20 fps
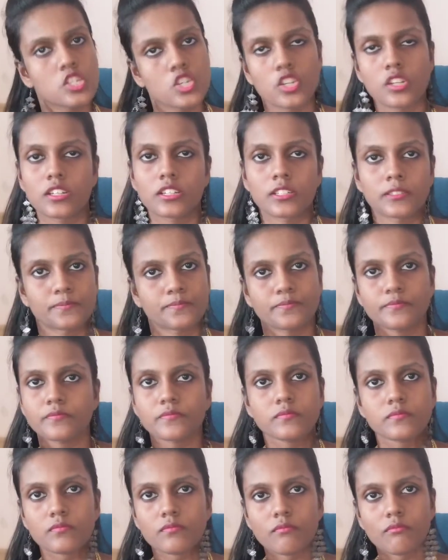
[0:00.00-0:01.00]
children.
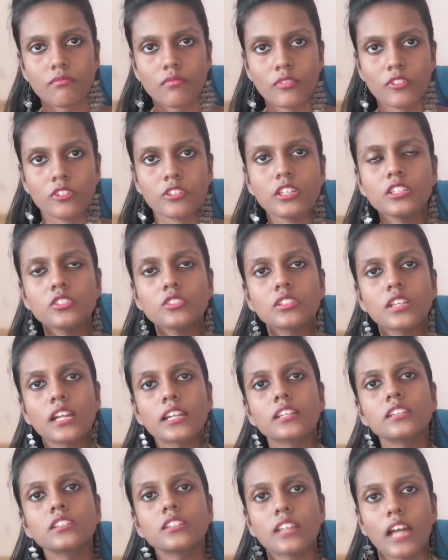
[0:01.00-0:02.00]
Okay, so
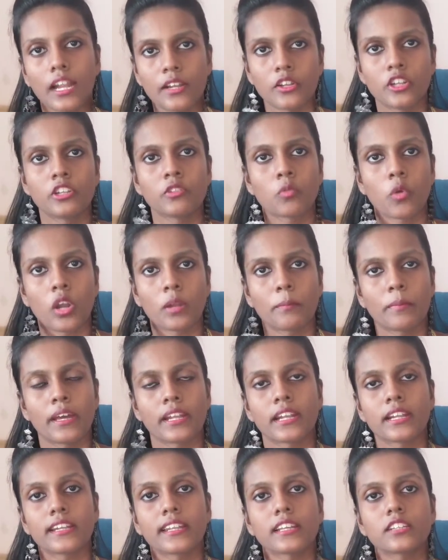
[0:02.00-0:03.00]
that is uninvolved
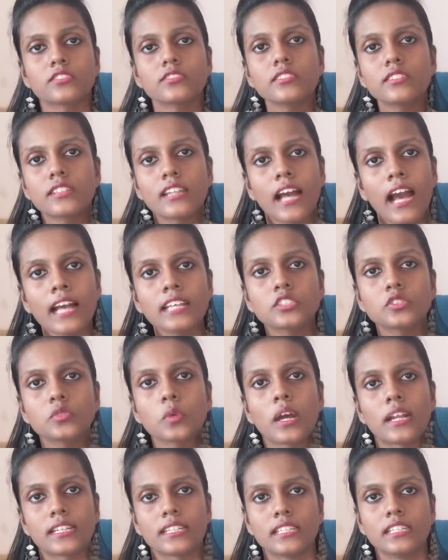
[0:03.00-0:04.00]
parenting. So last
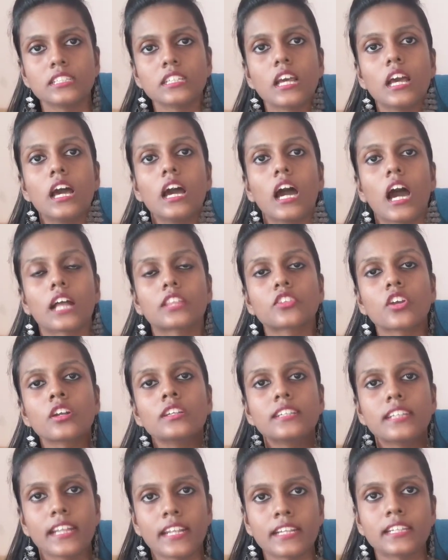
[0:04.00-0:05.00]
one is
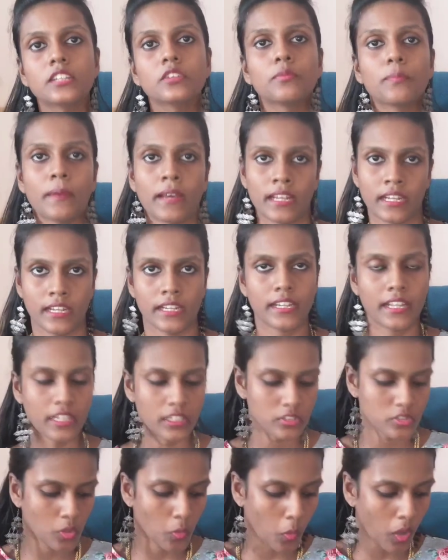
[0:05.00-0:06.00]
authoritative
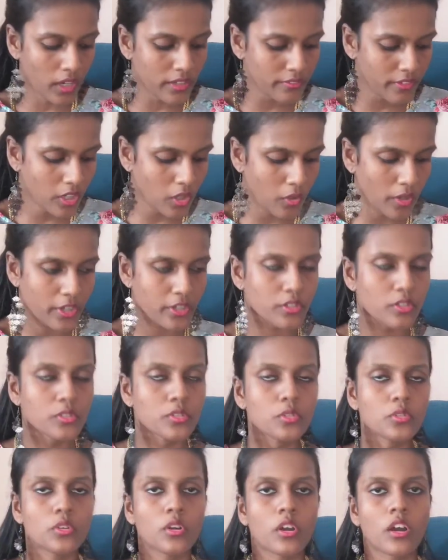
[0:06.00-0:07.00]
parenting. So what we are going to
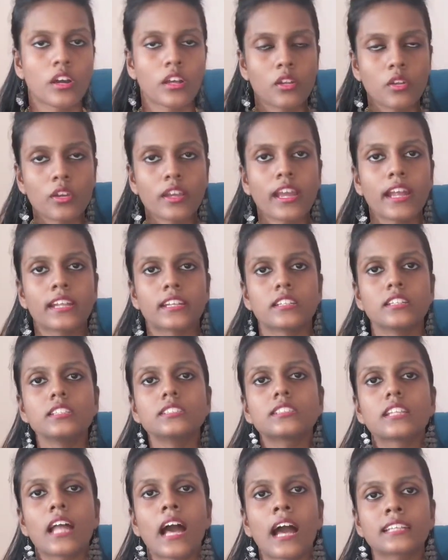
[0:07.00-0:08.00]
do look at
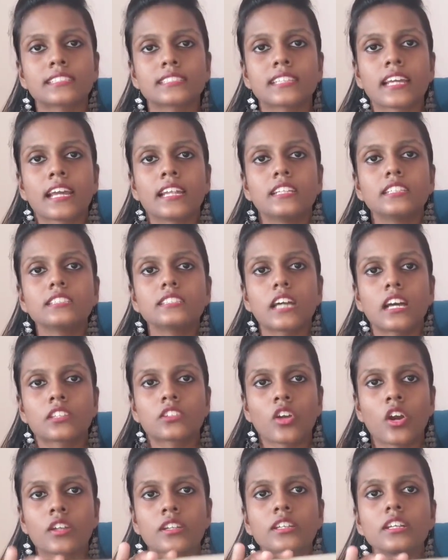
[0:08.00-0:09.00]
is, last style is
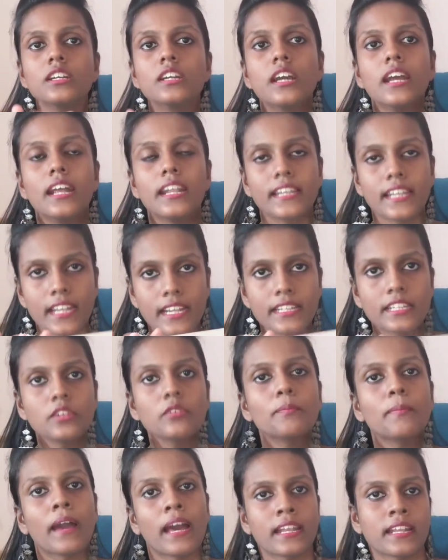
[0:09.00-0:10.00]

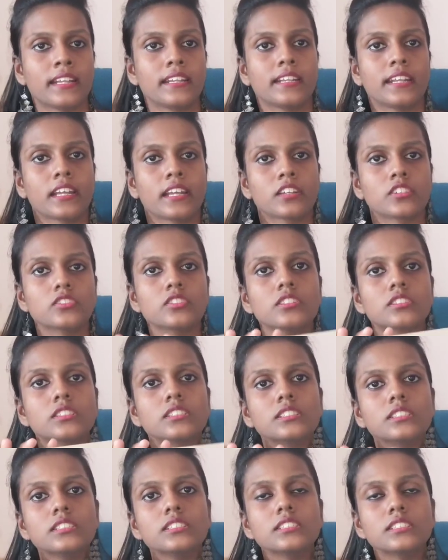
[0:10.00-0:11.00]
authoritative parenting. So
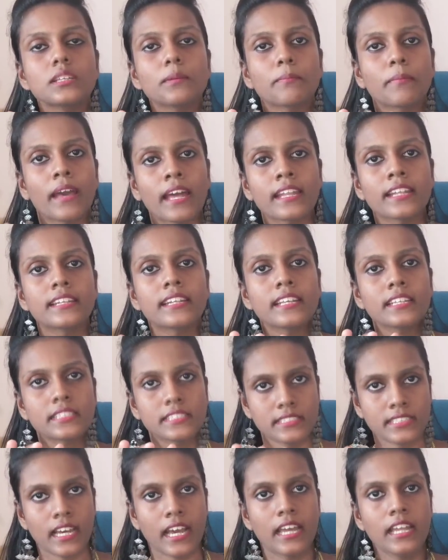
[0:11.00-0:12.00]
this is the parenting
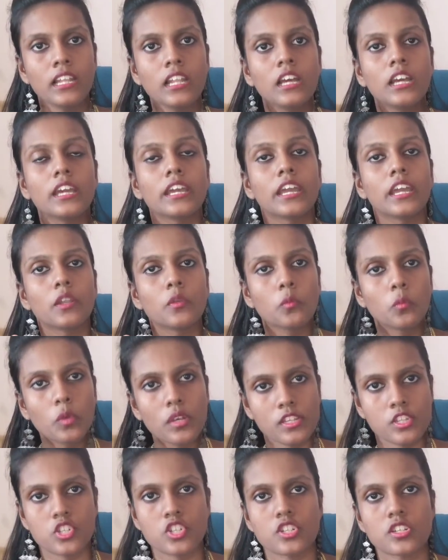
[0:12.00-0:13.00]
style in
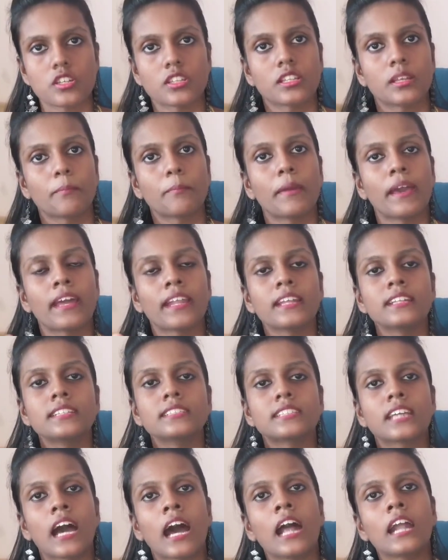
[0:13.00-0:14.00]
which the
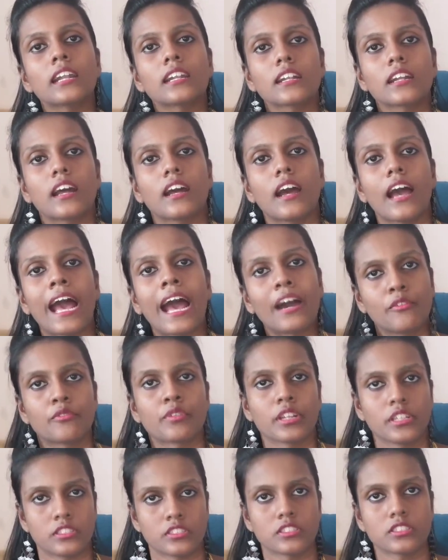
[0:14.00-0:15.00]
parents are
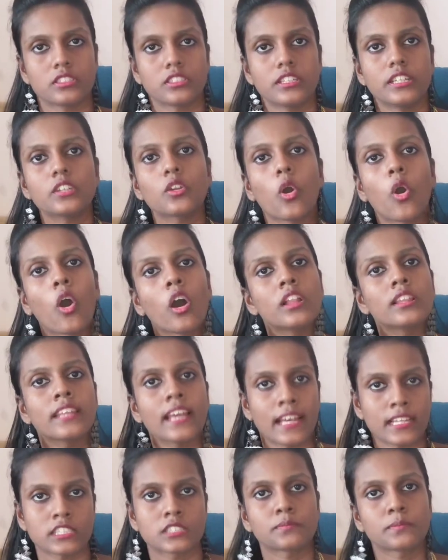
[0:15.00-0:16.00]
average in all
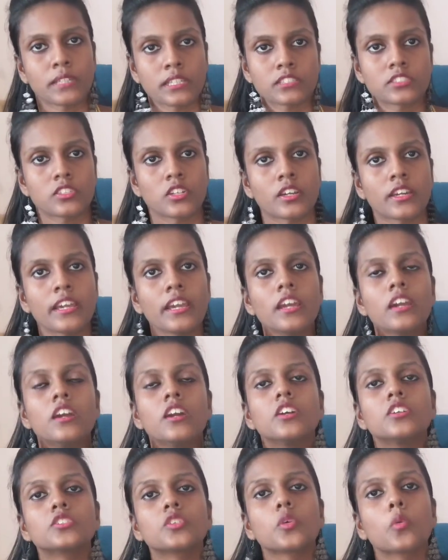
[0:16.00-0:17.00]
the aspects. Okay,
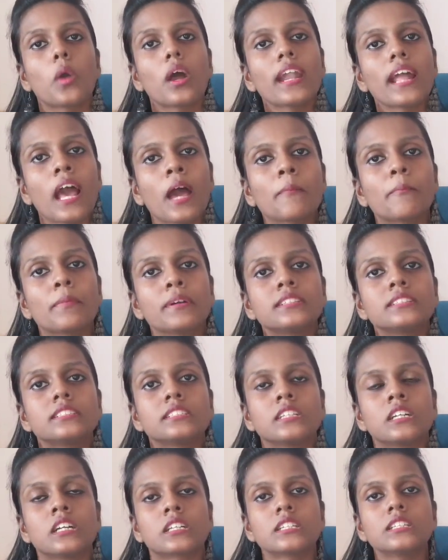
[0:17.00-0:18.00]
so what happens
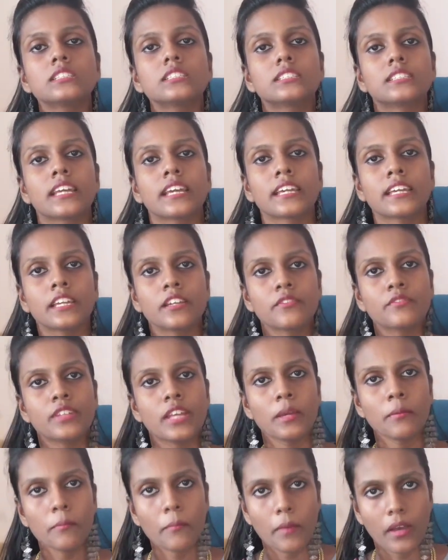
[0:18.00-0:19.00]
here is they give
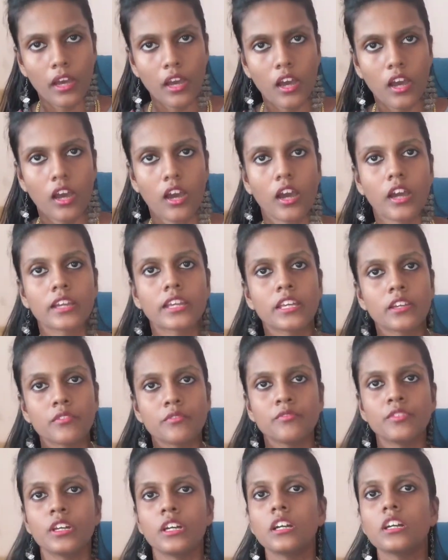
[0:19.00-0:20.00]

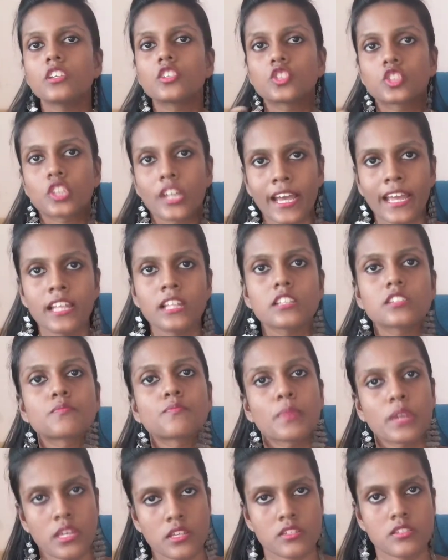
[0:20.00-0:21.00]
the child
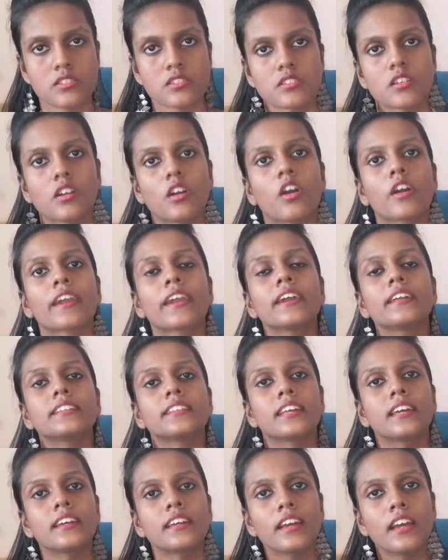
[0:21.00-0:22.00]
space. Okay,
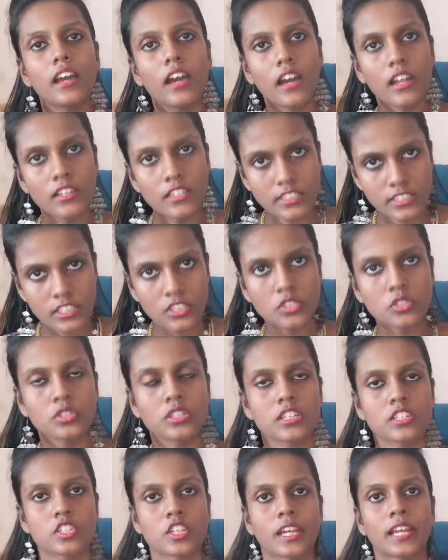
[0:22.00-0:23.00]
they listen to
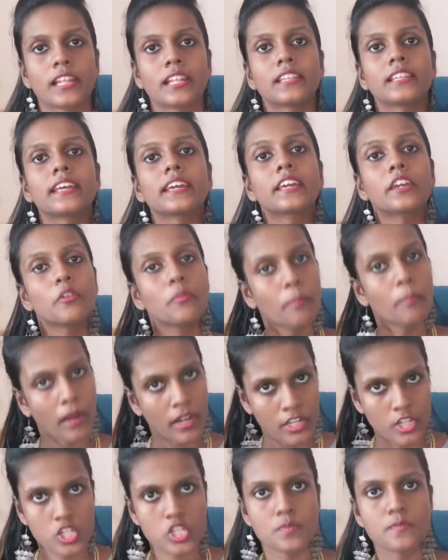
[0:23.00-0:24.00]
the child, they give
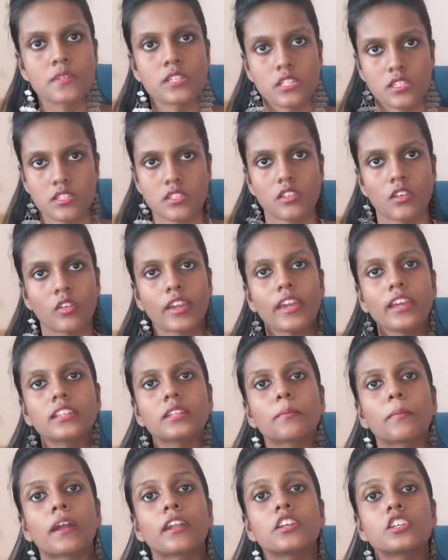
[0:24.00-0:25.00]
punishments. Okay,
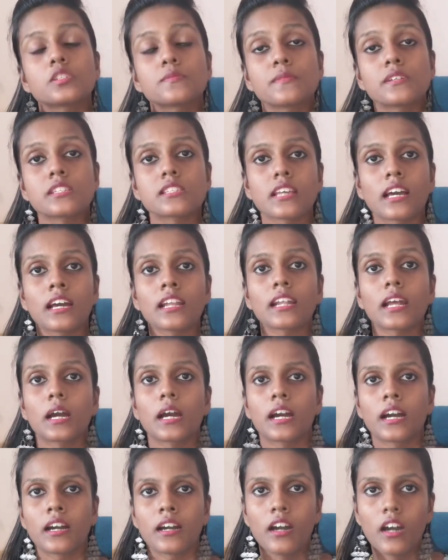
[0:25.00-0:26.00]
the punishments
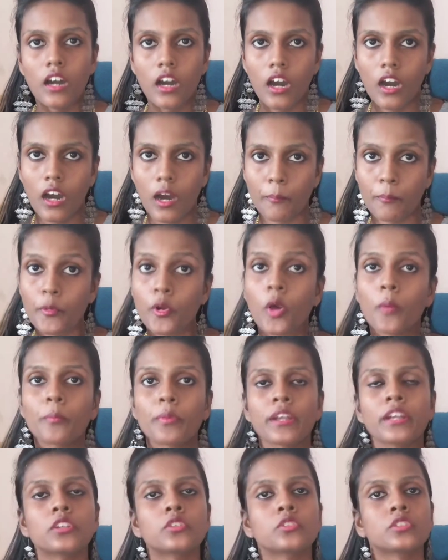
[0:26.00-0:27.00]
are
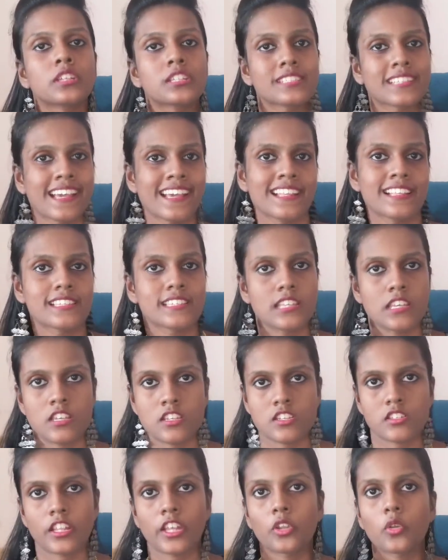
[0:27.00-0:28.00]
appropriate to the child's
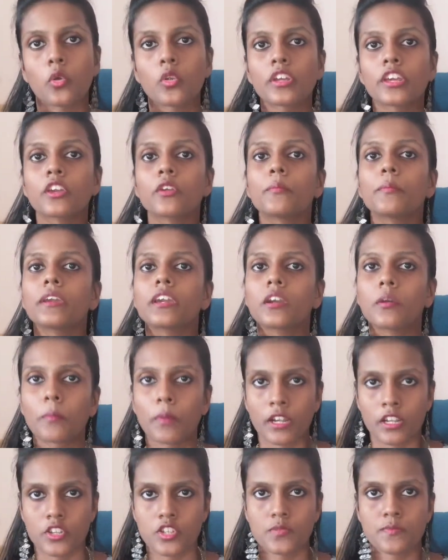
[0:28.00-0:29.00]
age. They don't give bigger
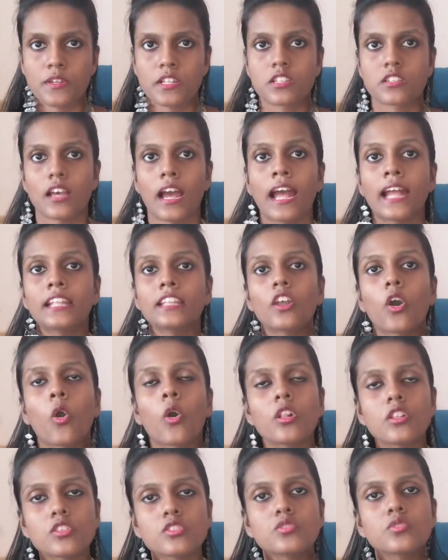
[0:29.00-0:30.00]
punishments, and
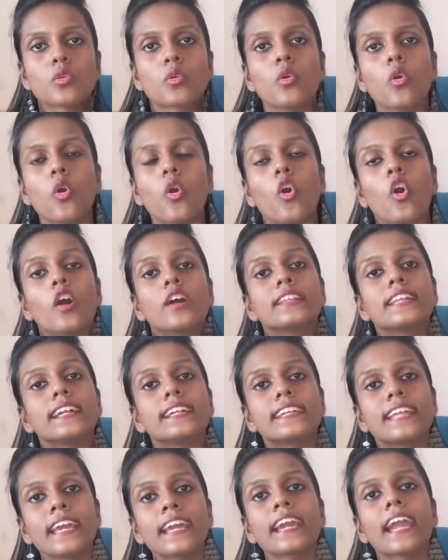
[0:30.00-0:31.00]
also
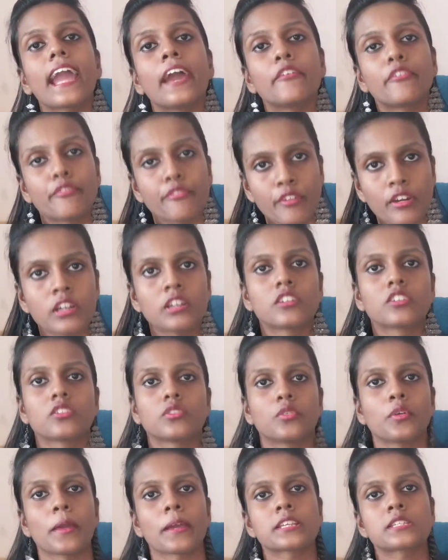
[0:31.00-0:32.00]
they take
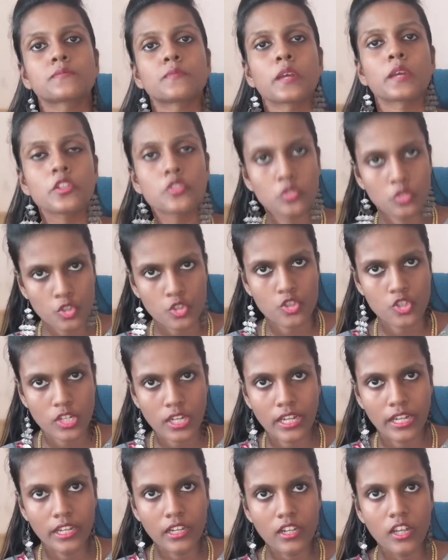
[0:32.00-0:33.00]
effort to explain to the
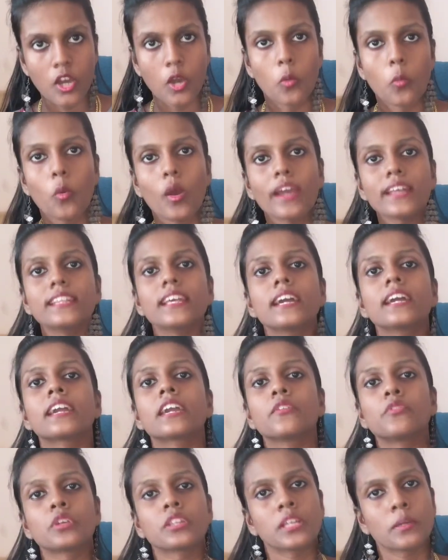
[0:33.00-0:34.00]
child why they are
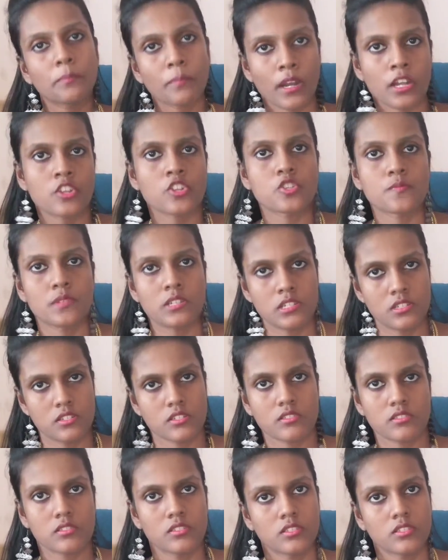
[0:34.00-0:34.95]
giving them punishment.